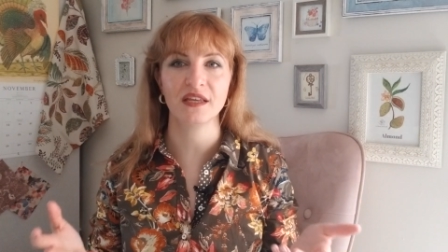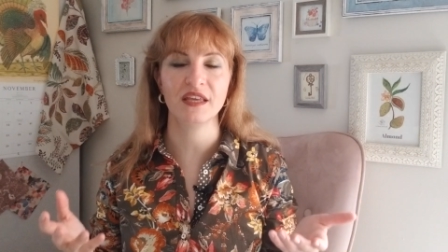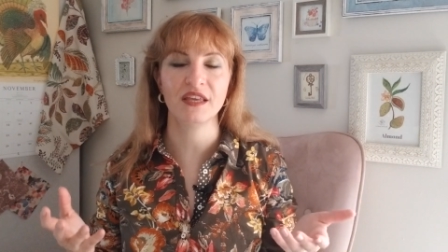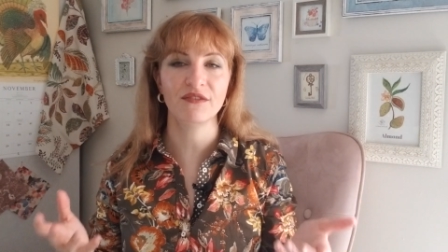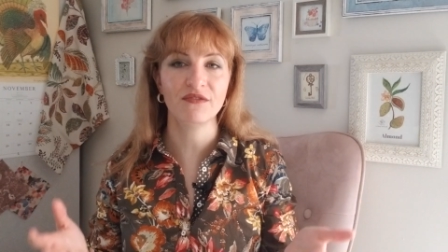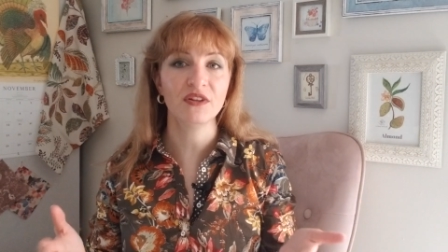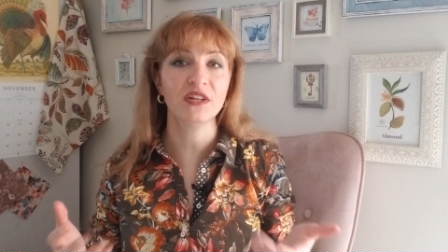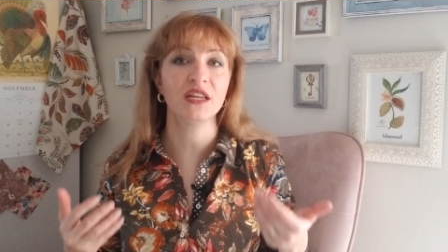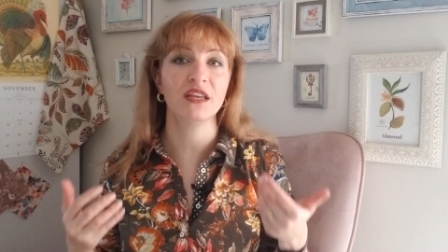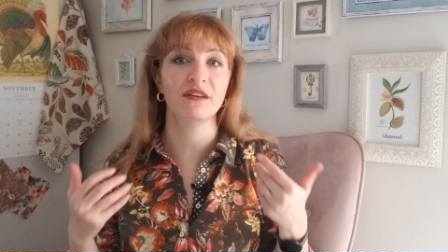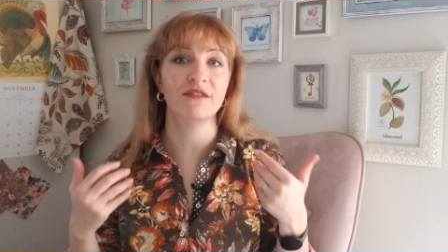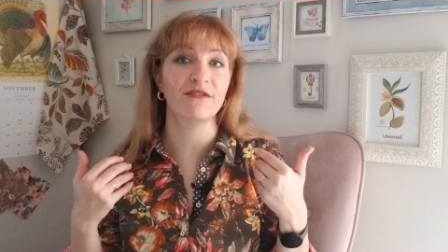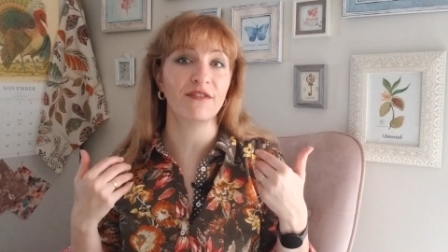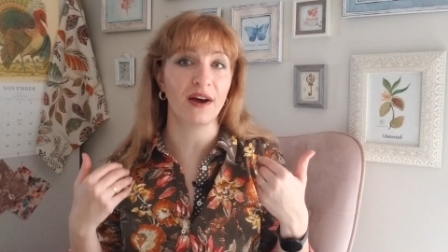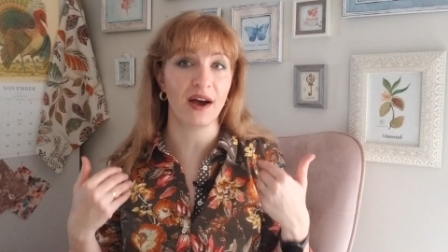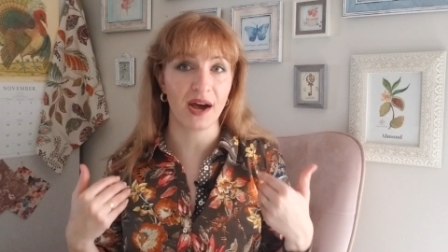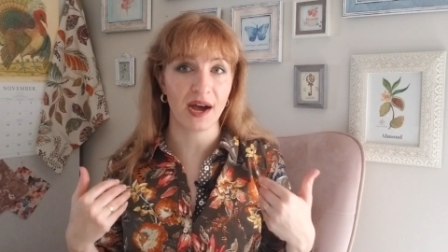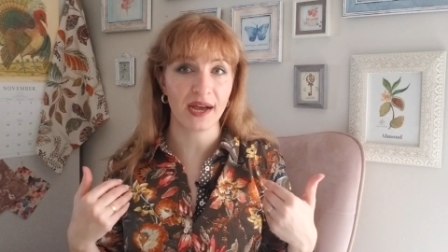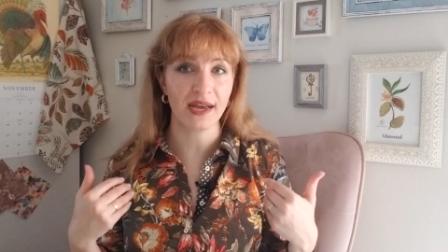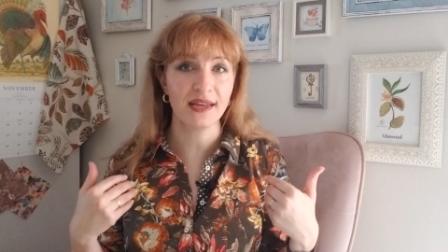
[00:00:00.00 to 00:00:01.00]
even if
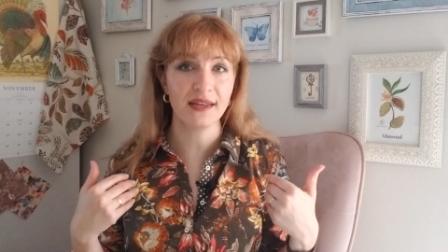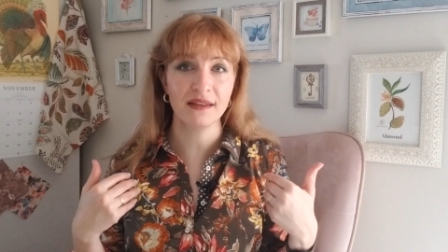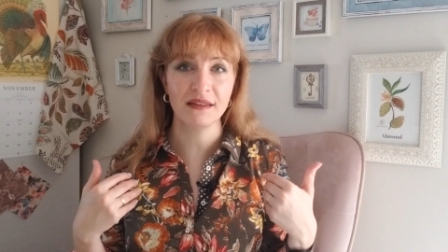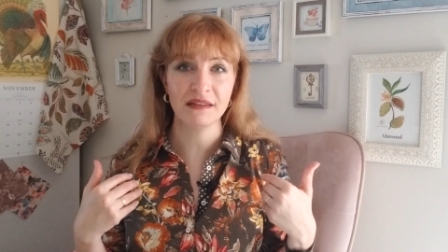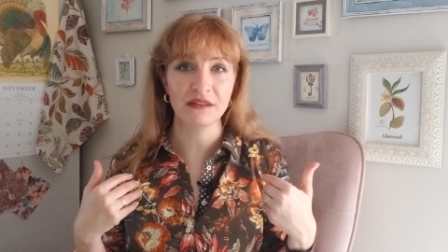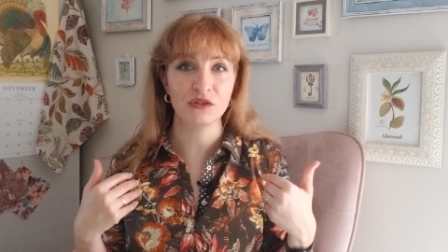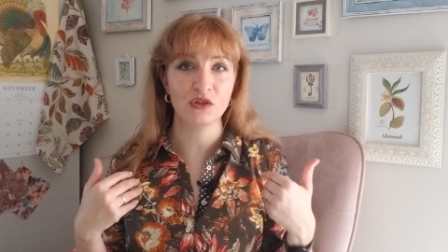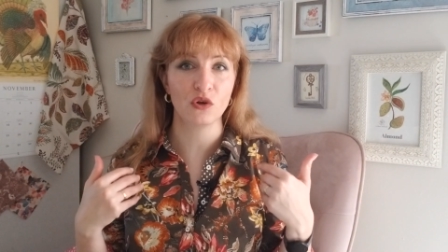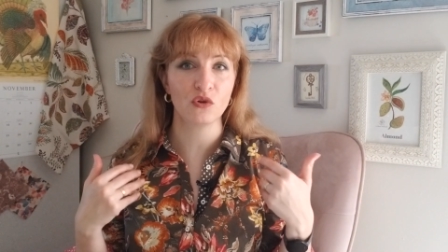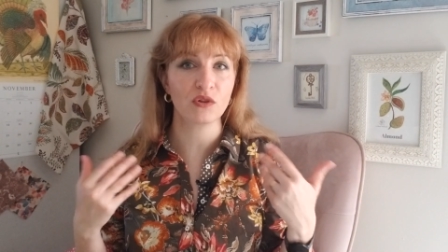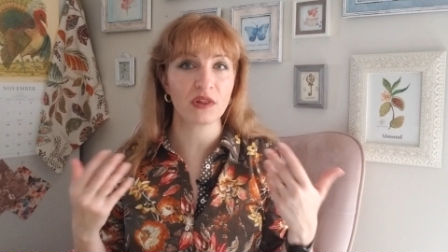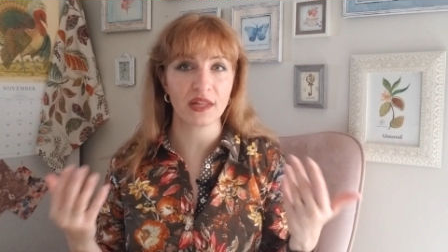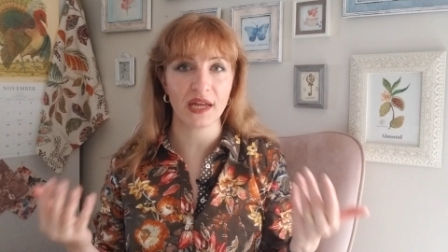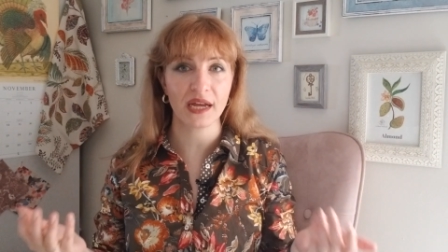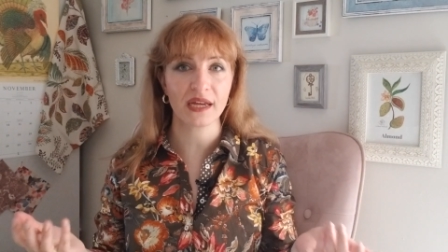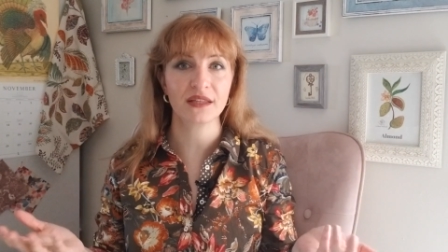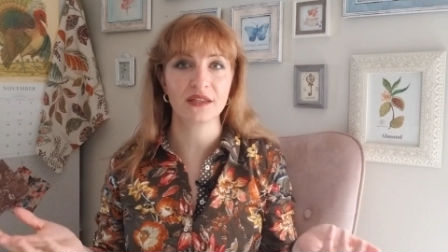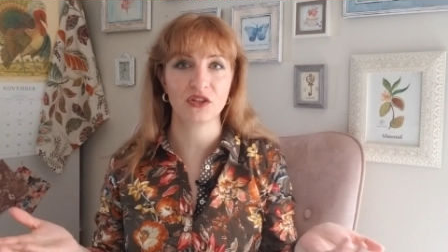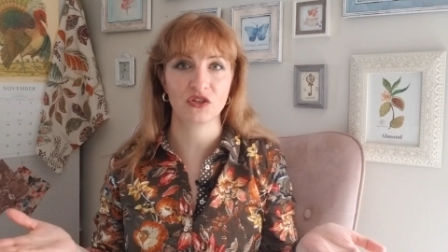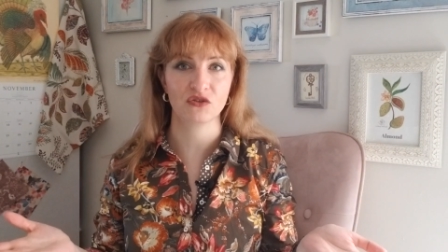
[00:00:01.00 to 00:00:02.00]
I don't
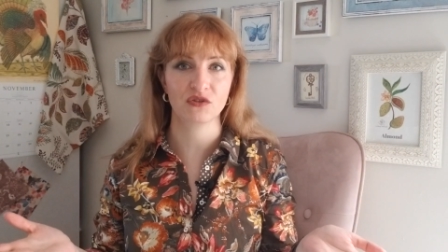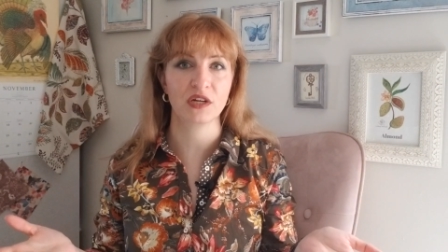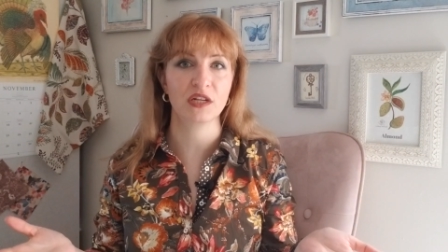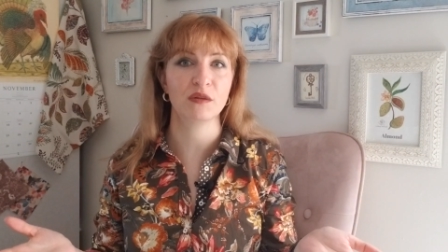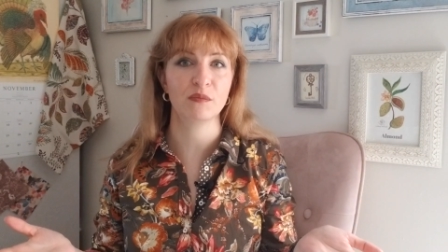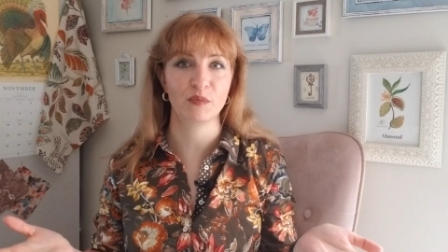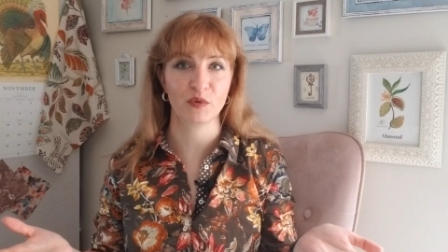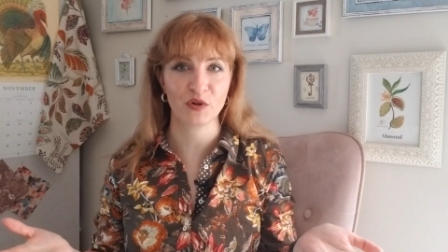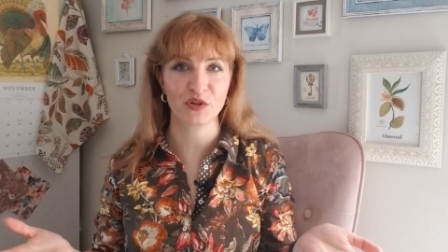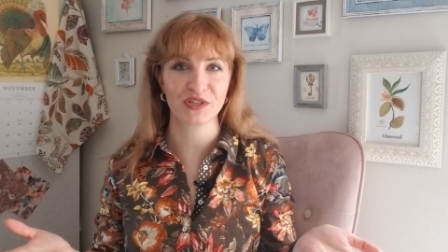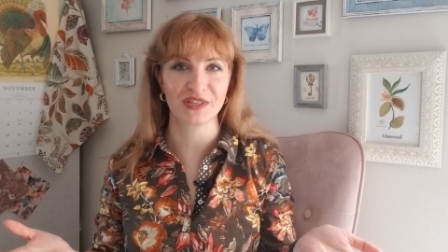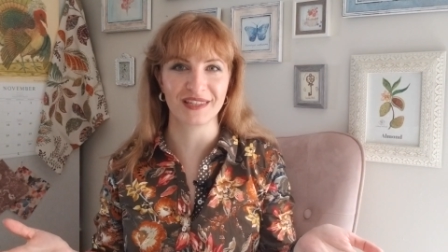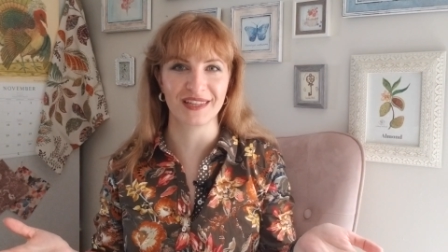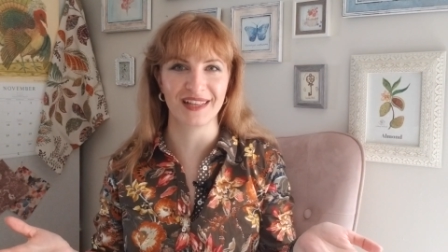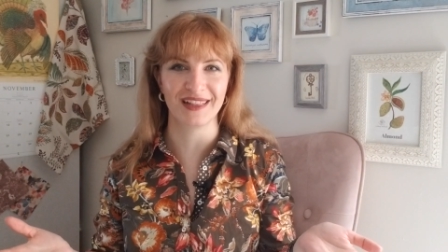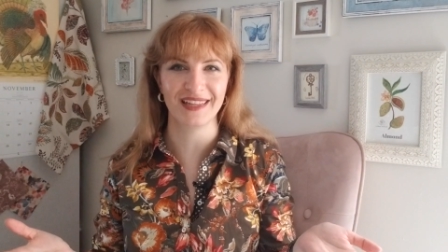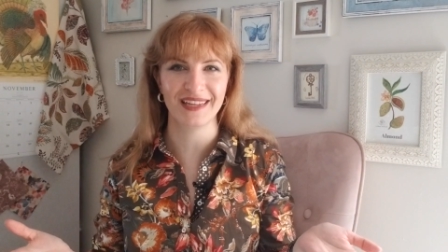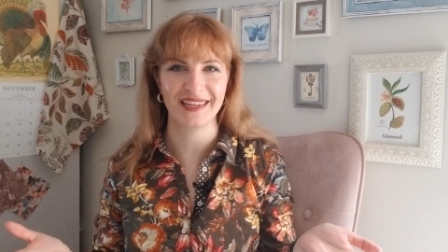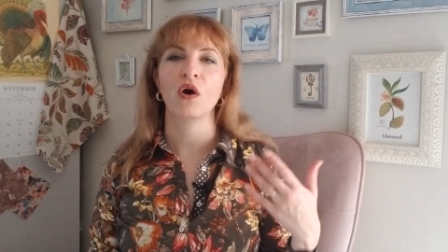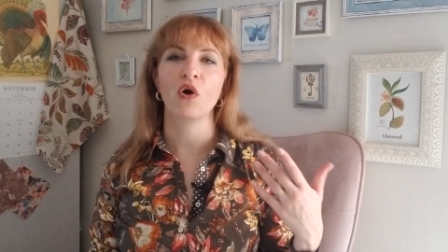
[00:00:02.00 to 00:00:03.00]
like the trend
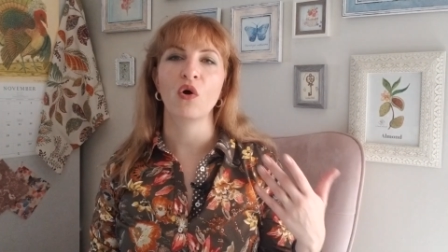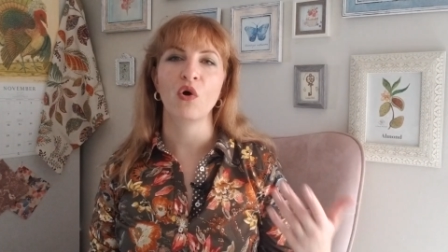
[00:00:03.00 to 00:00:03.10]
personally.